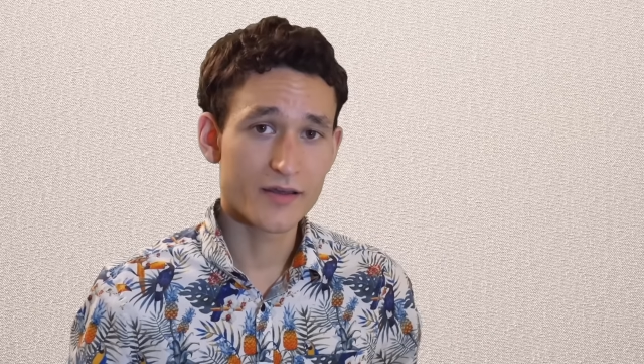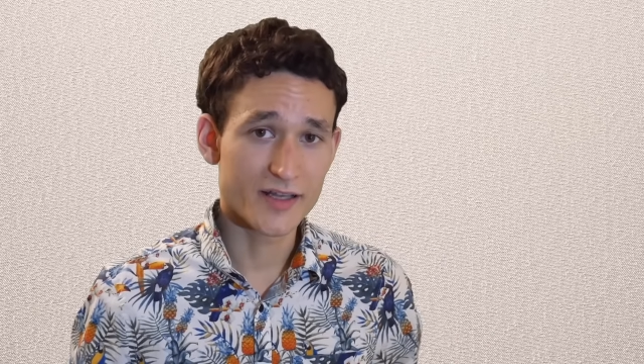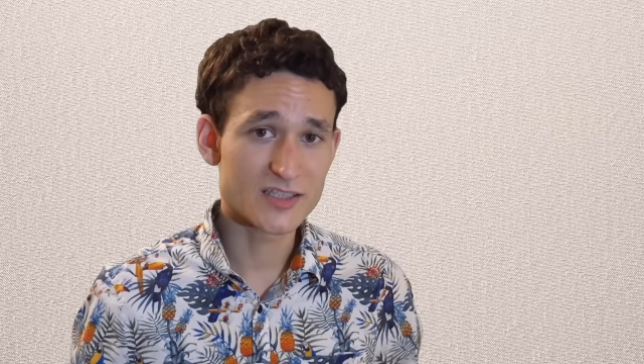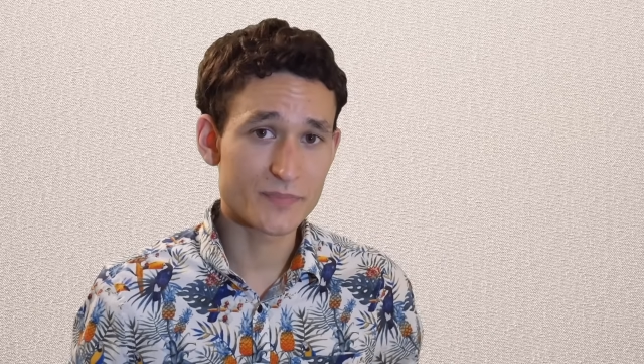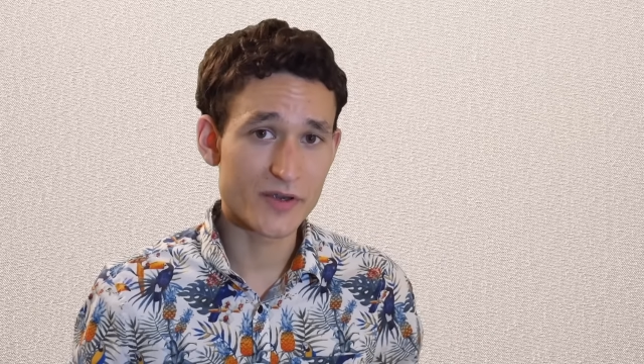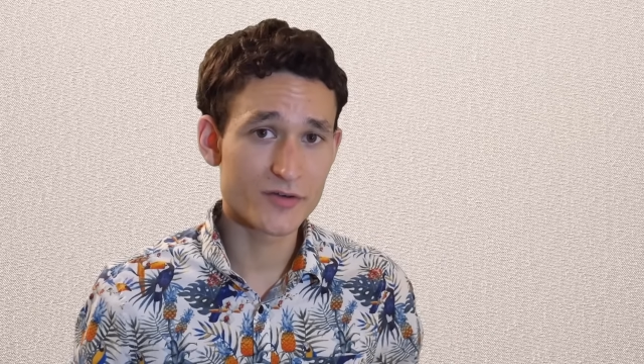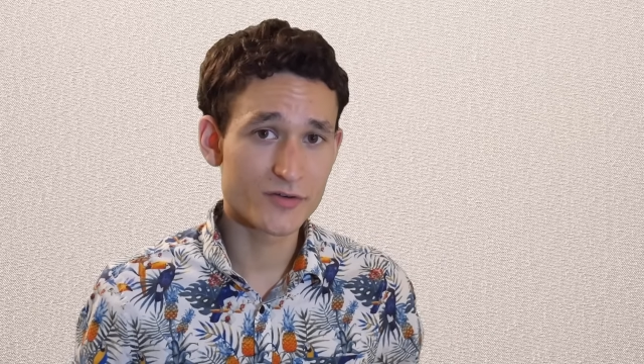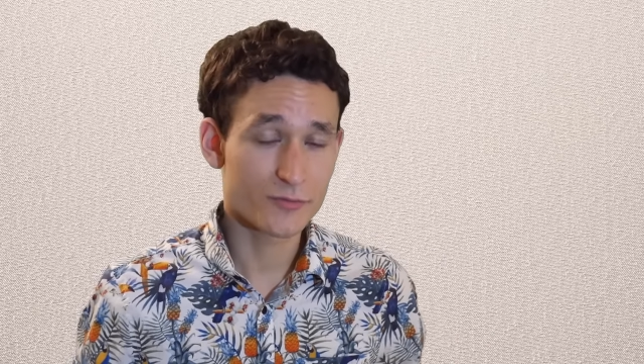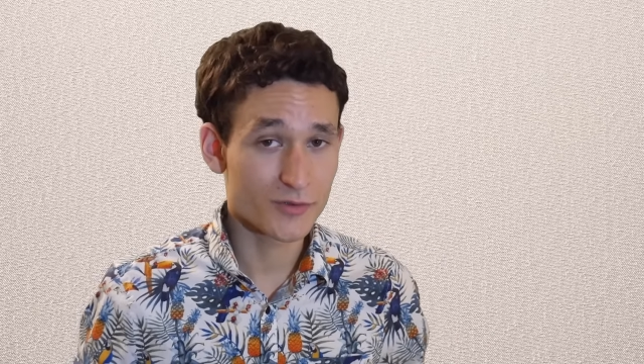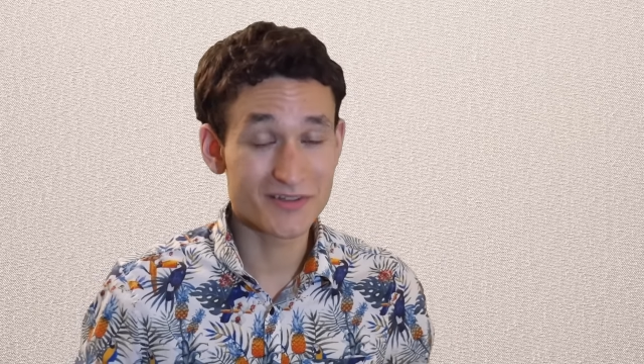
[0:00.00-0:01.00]
It's been
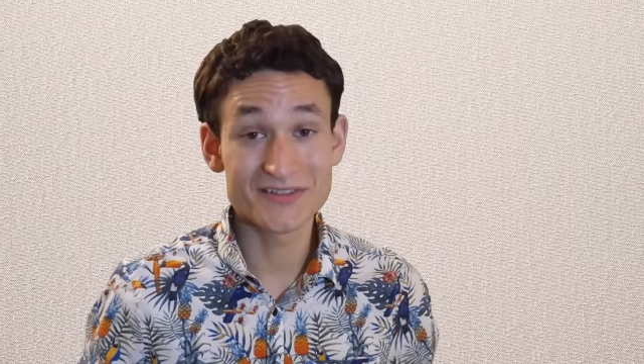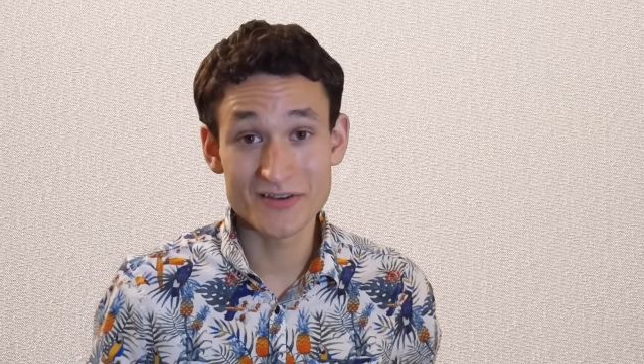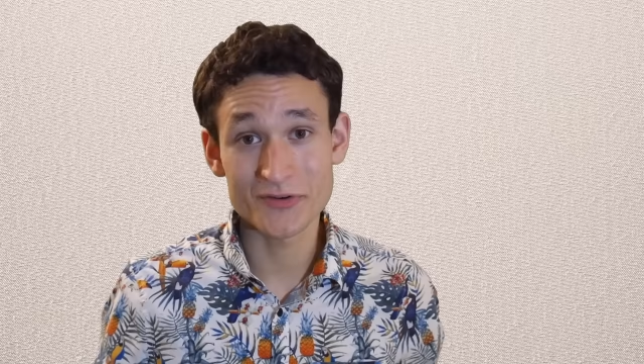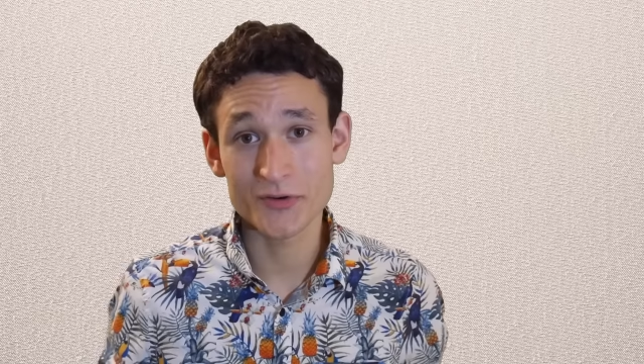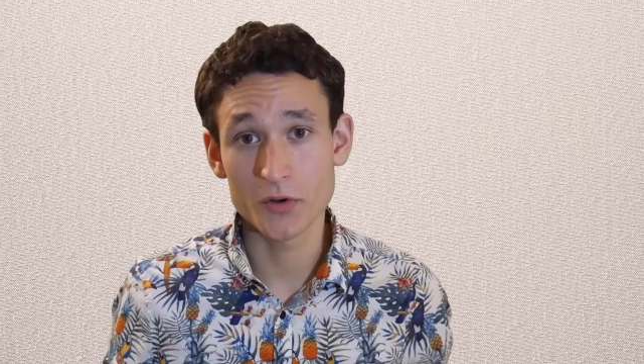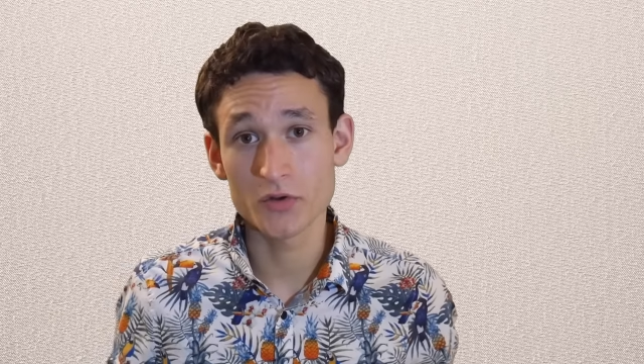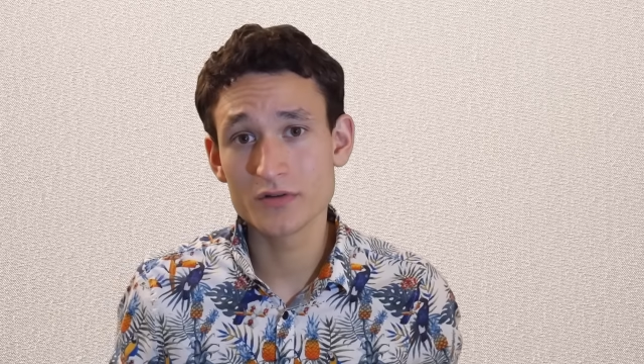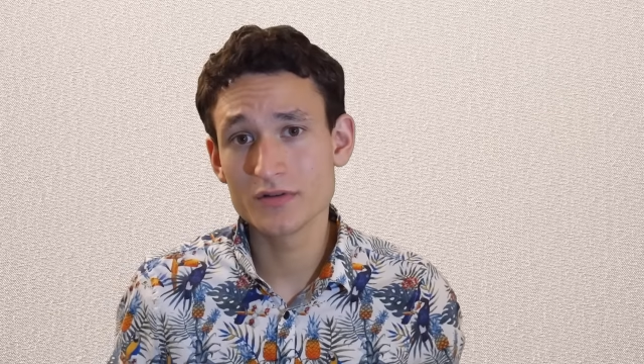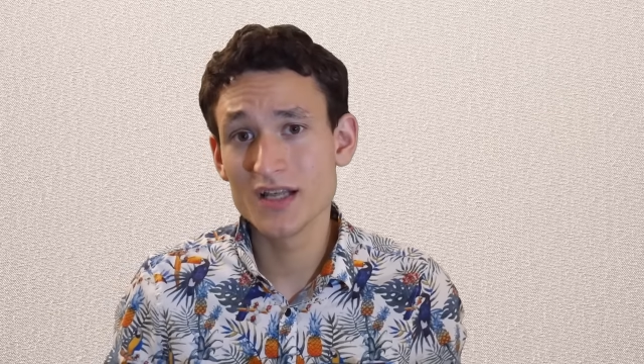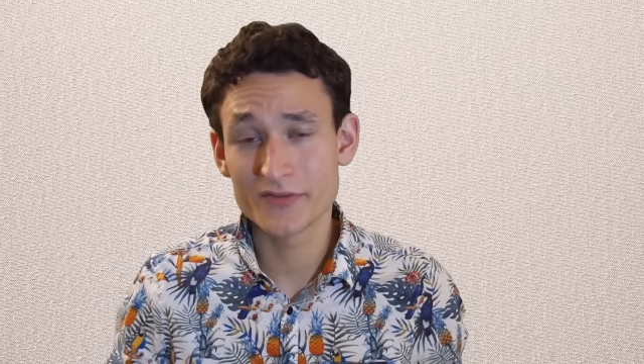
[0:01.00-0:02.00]
really difficult
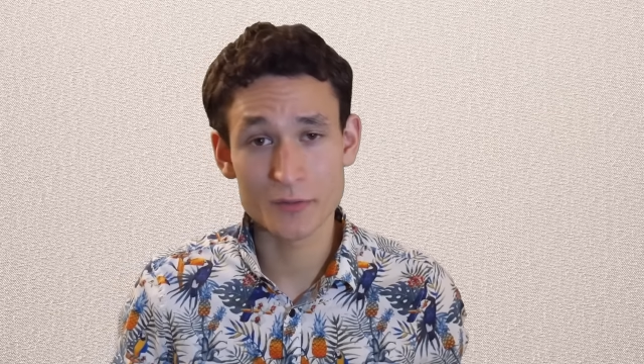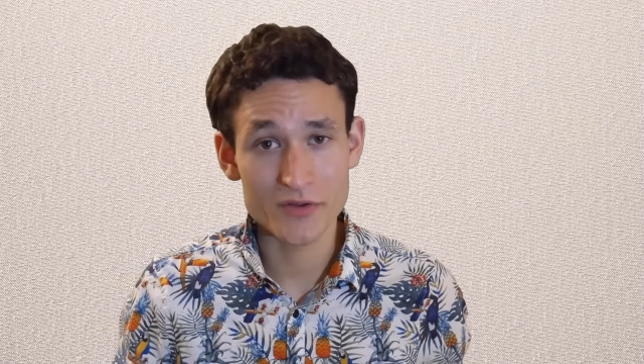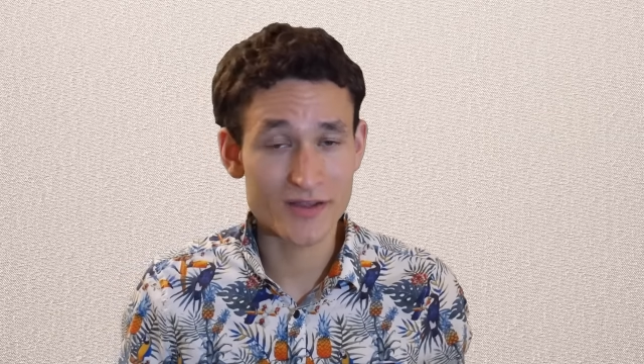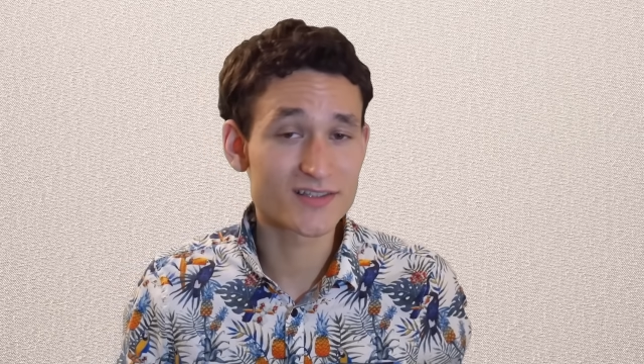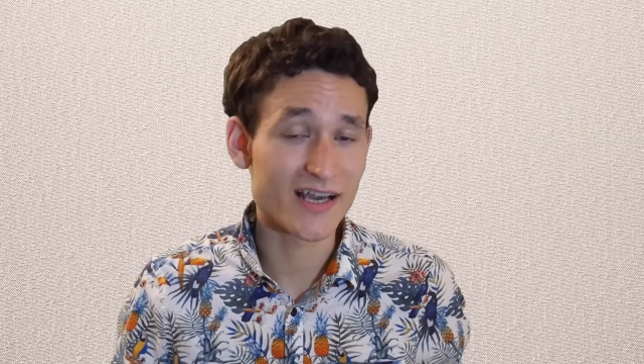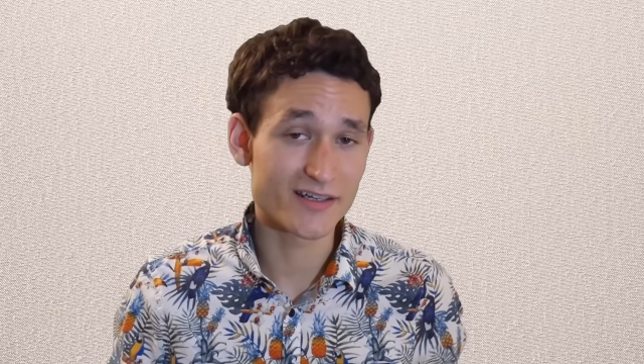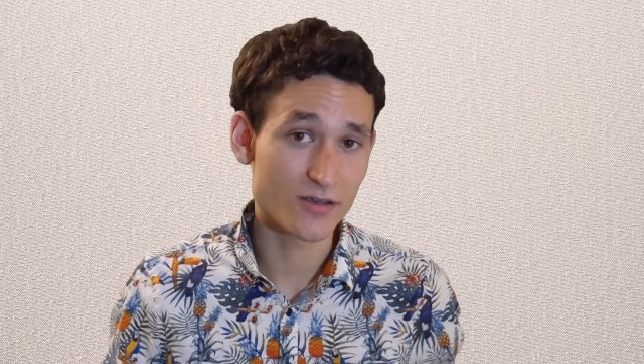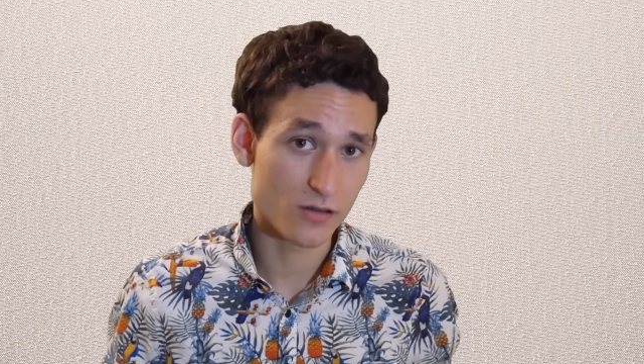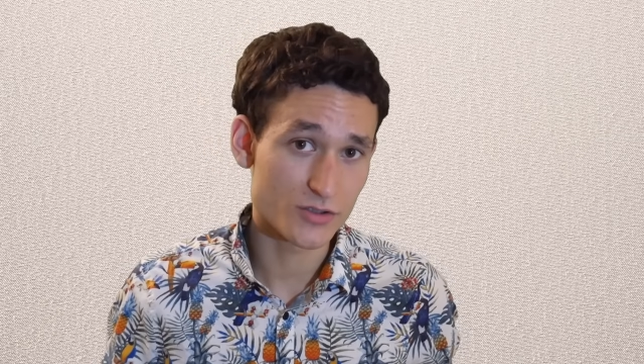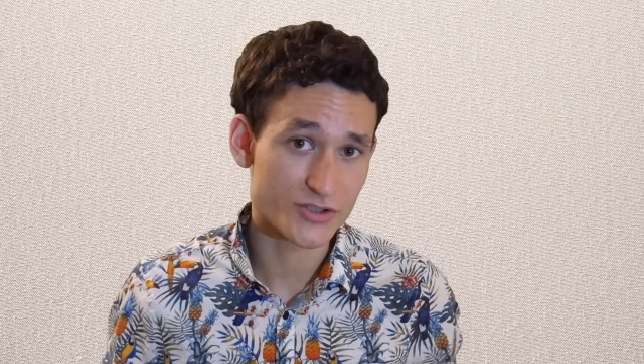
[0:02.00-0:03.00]
living with this
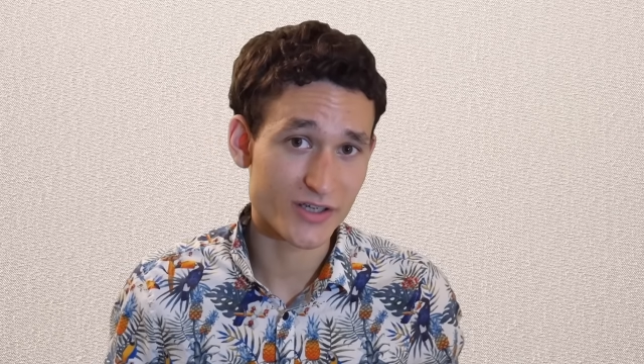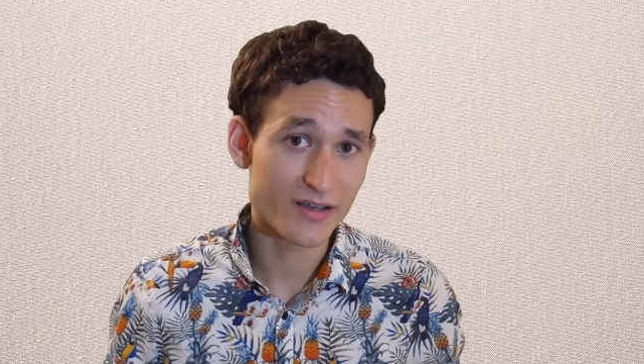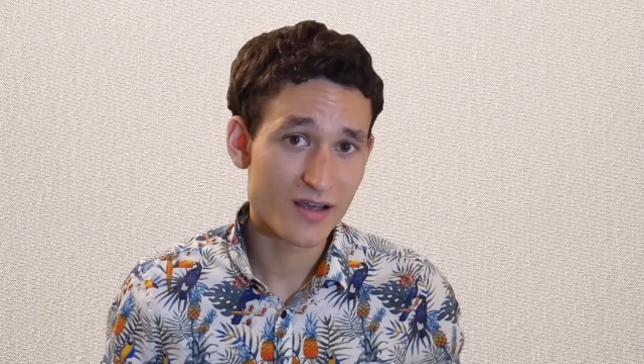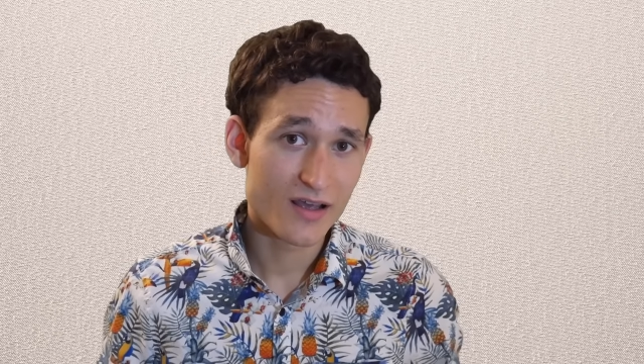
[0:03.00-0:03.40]
ideology